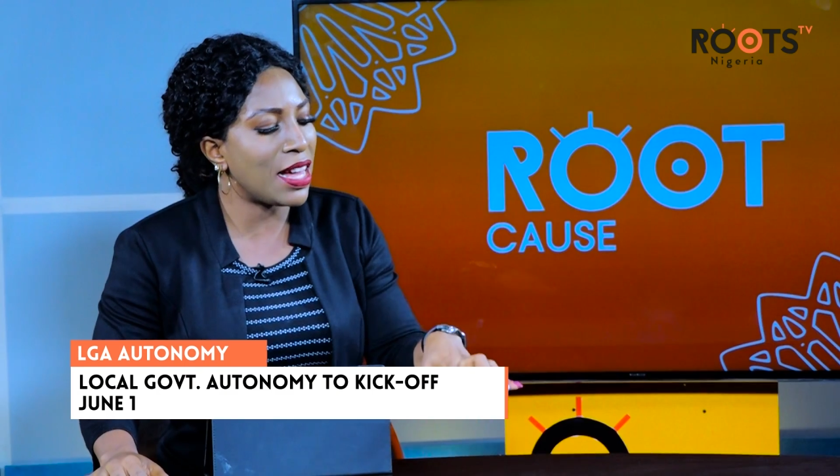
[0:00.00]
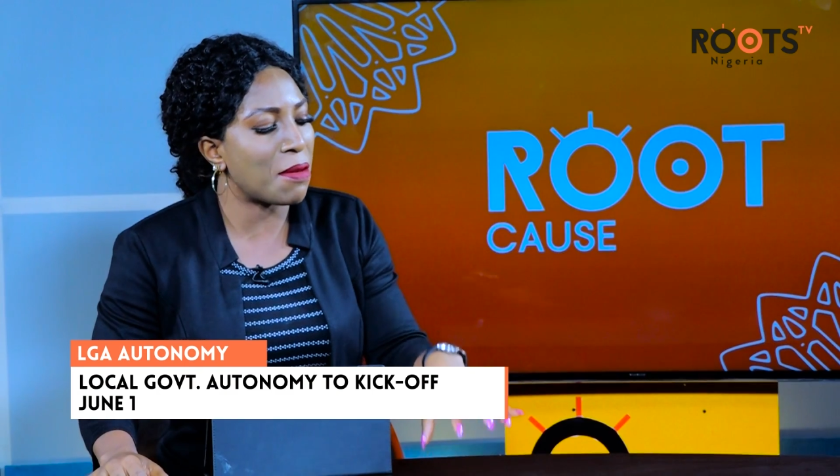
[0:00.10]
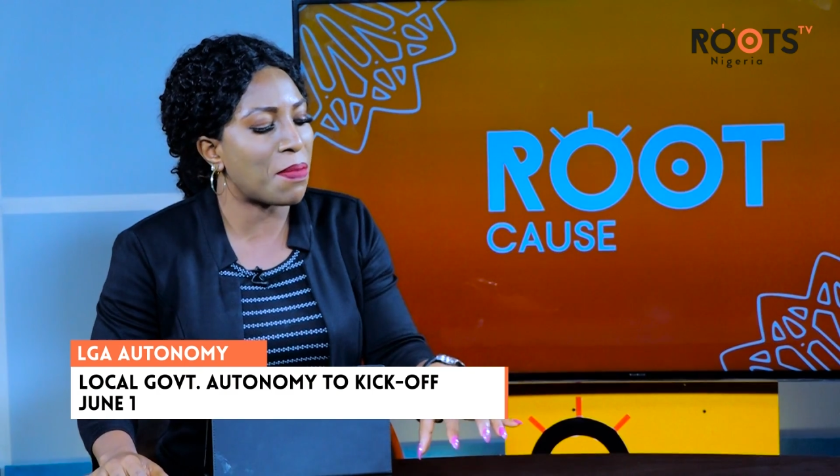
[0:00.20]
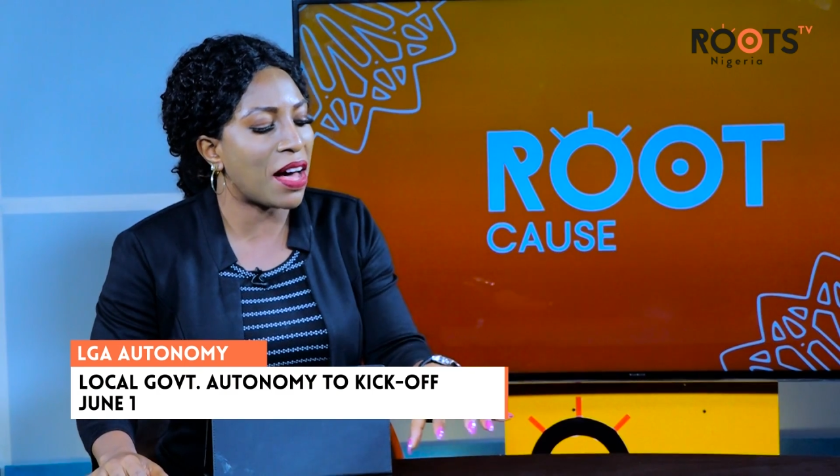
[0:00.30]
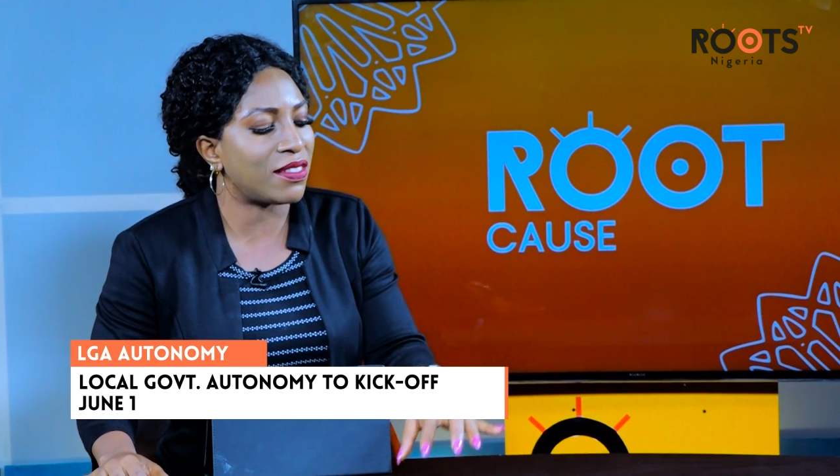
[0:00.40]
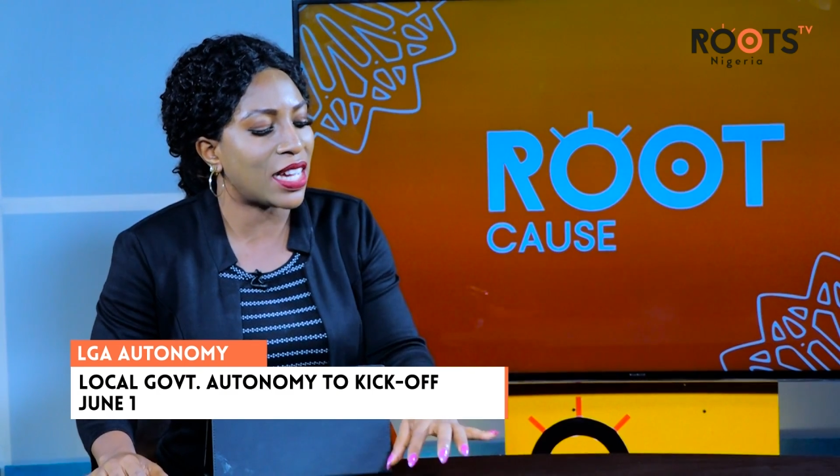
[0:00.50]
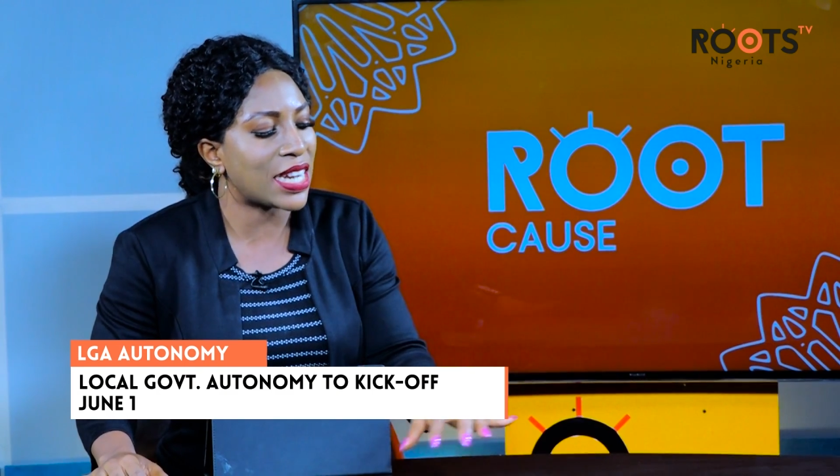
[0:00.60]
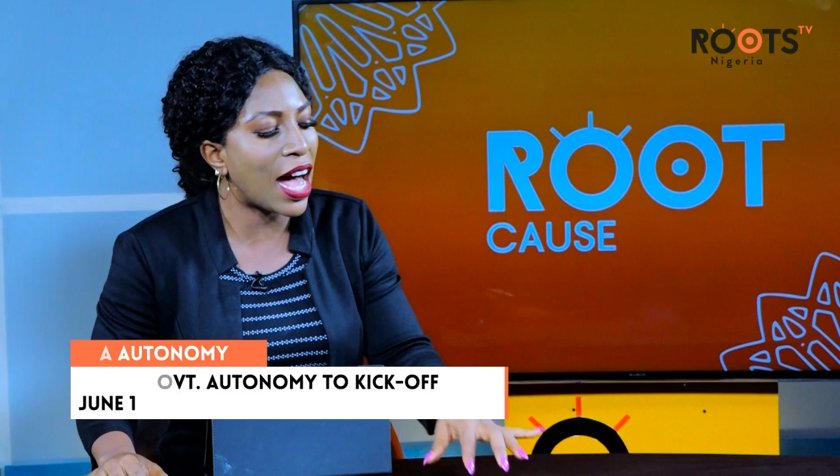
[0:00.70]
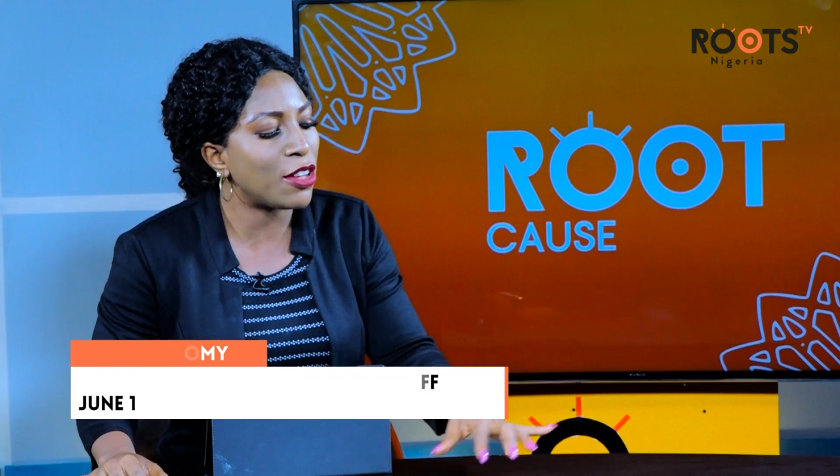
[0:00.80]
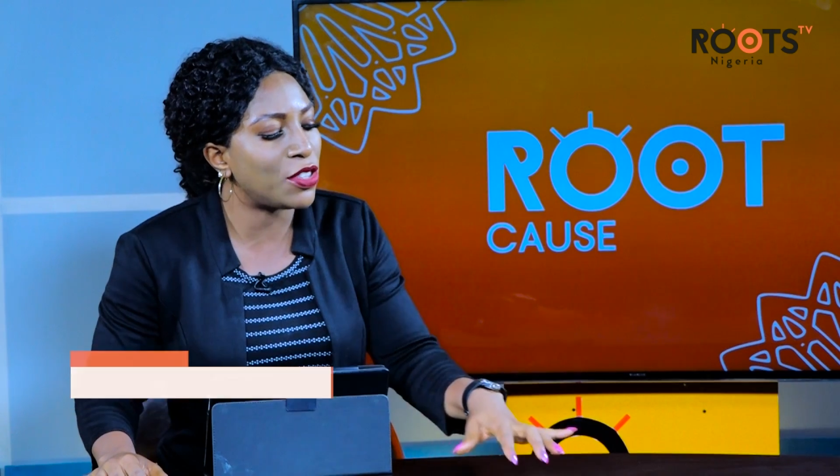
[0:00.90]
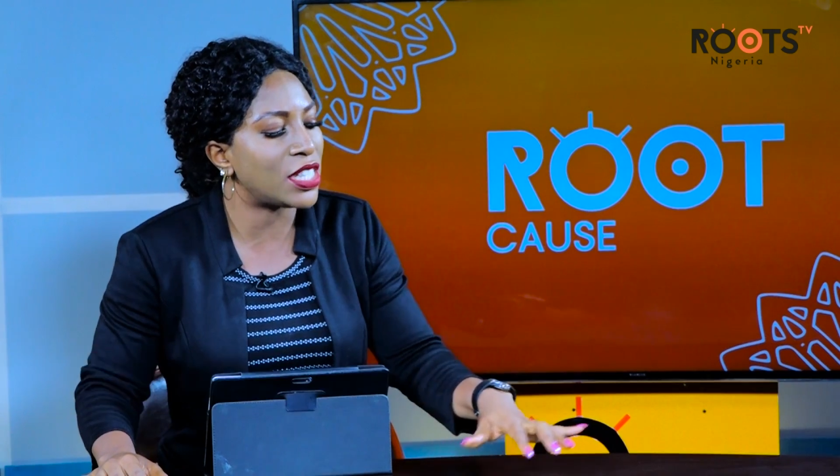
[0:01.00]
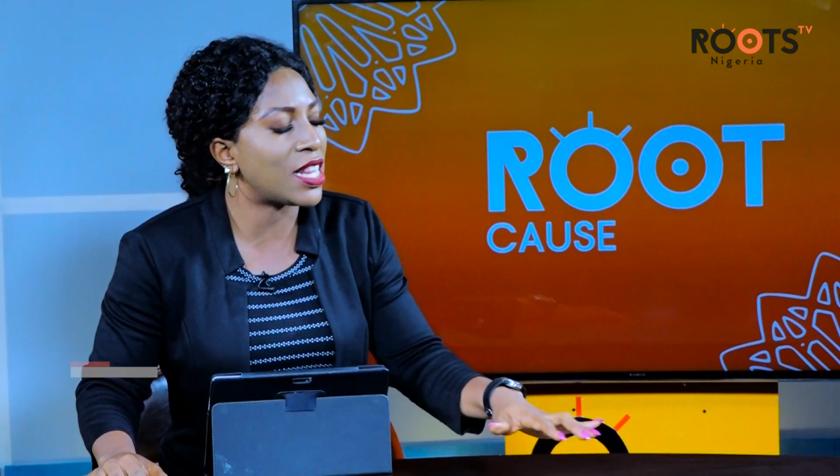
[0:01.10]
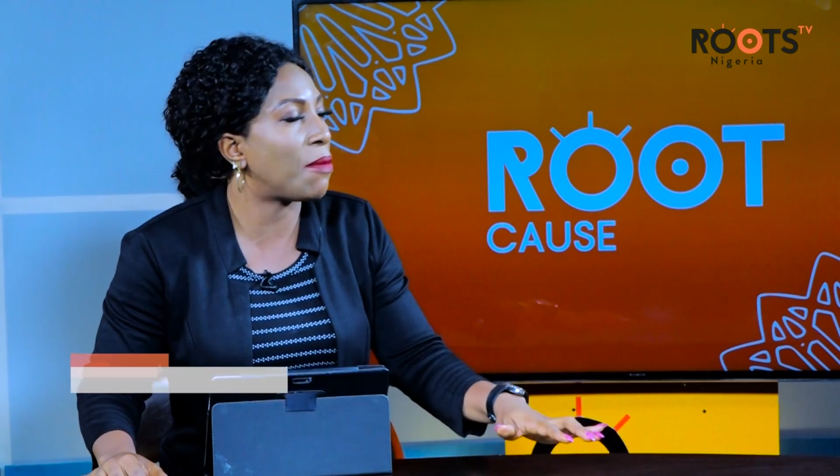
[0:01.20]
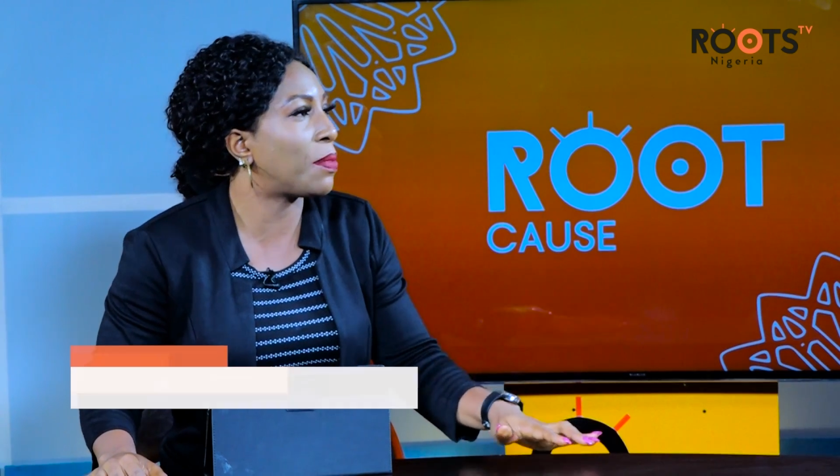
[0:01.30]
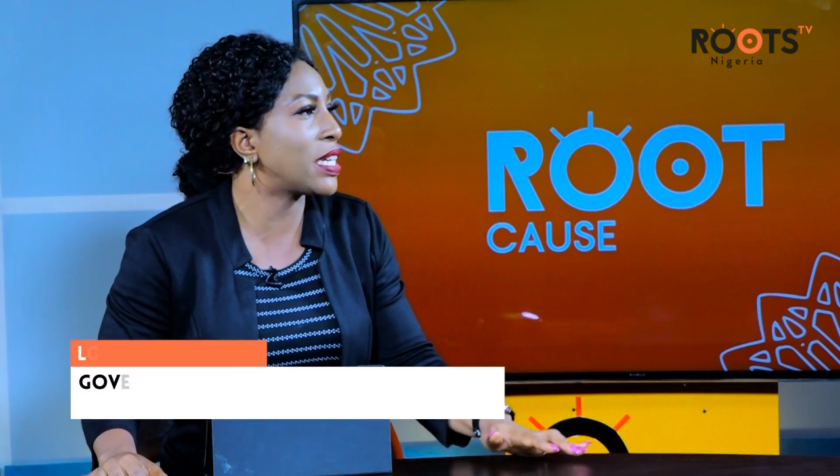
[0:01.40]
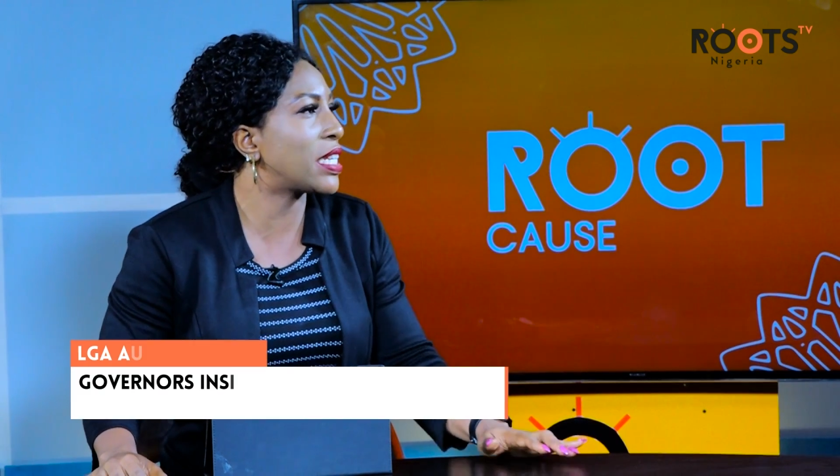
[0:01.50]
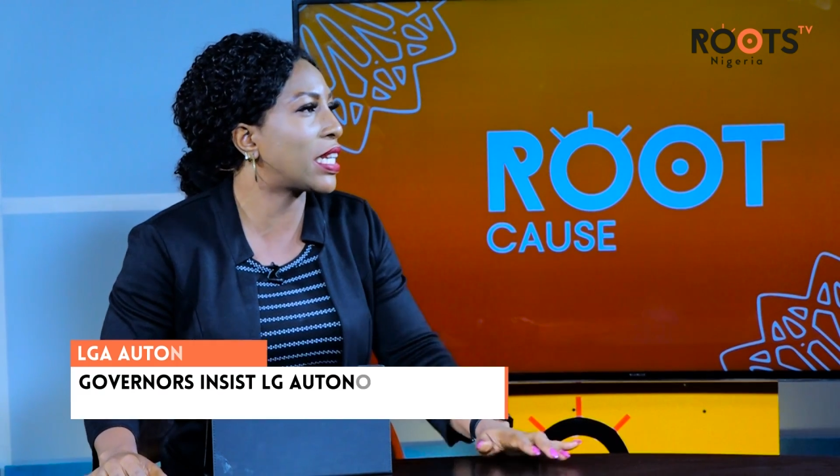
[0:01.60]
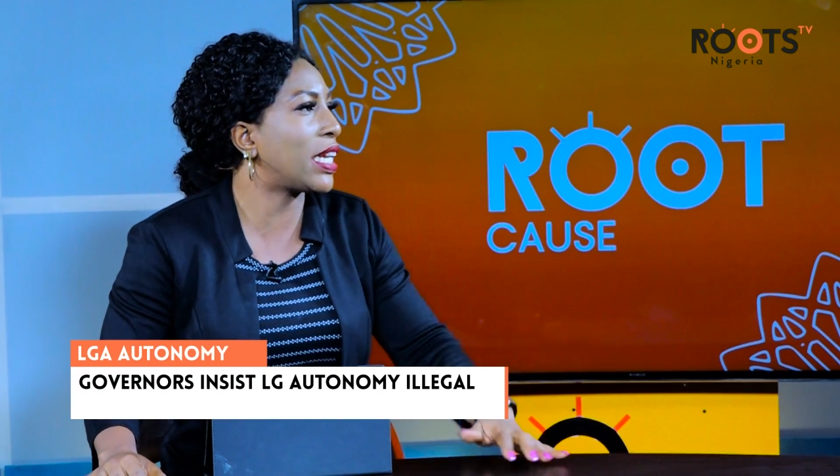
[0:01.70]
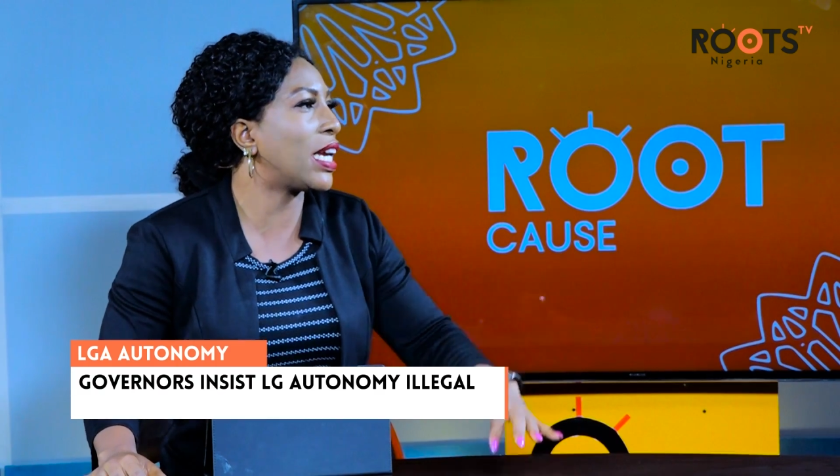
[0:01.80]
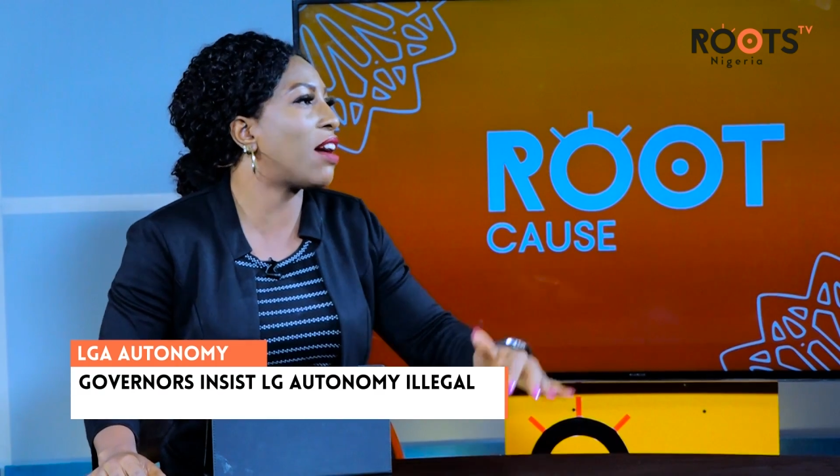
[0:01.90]
about that, how does that
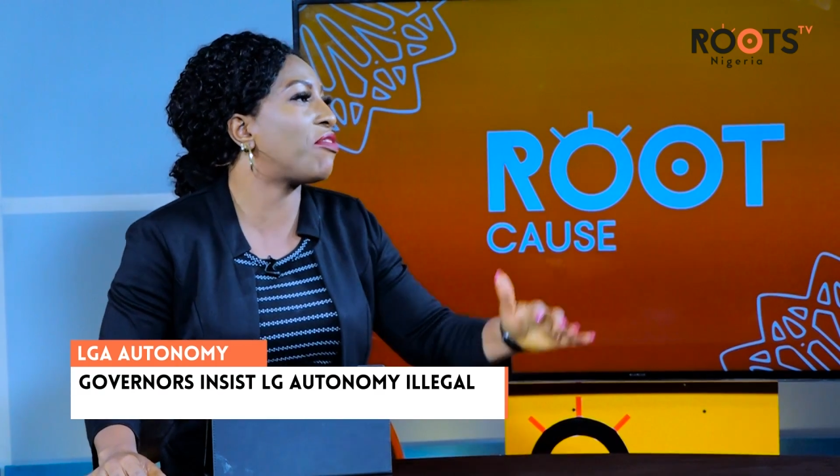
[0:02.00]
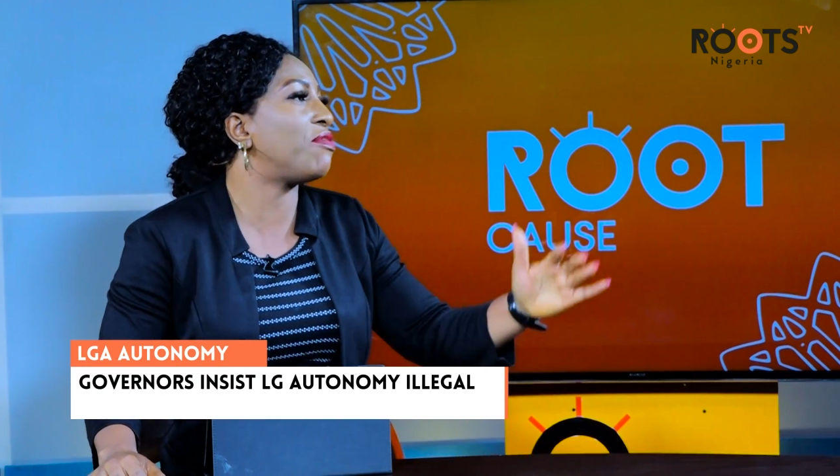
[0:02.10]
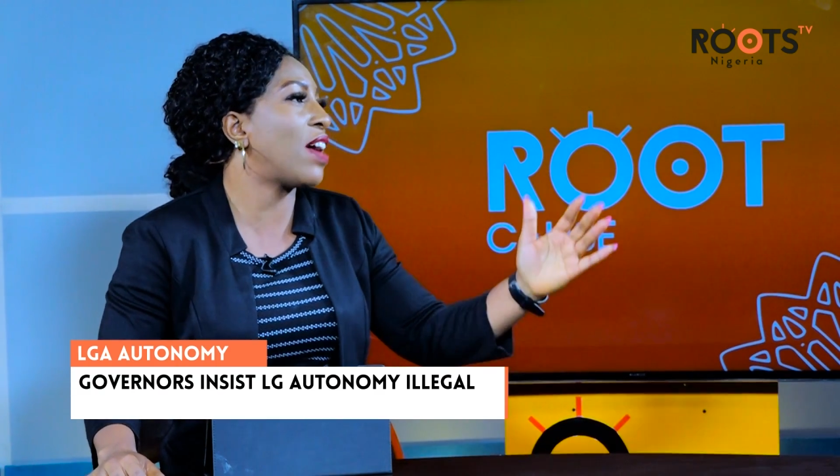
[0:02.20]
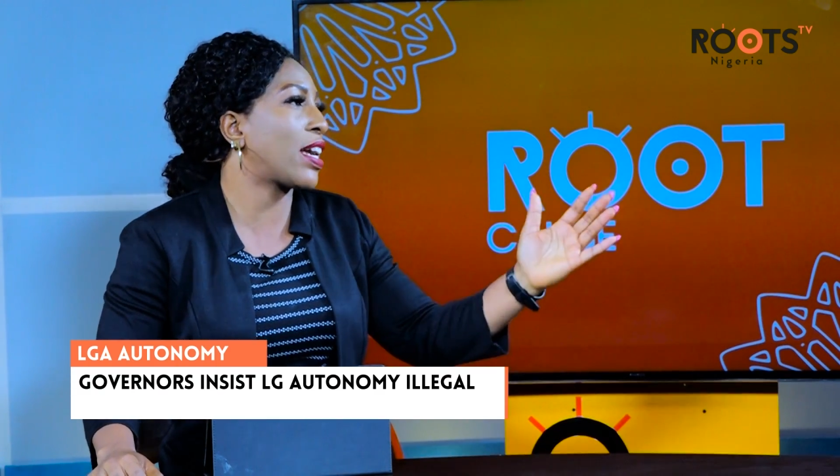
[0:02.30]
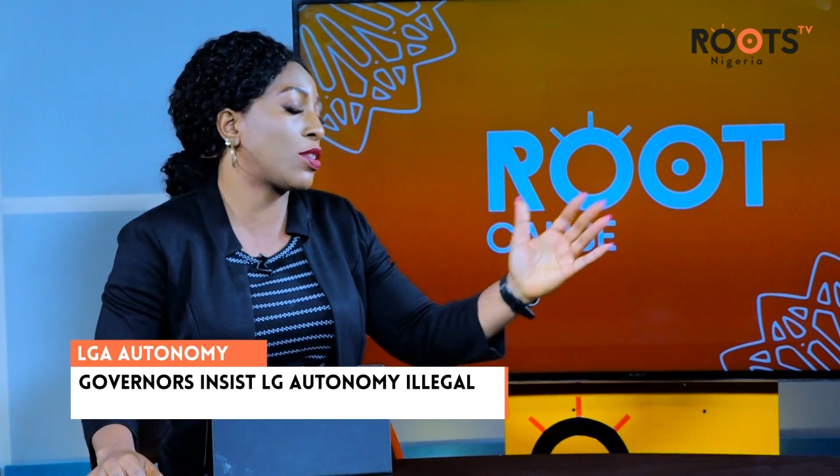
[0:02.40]
basically affect?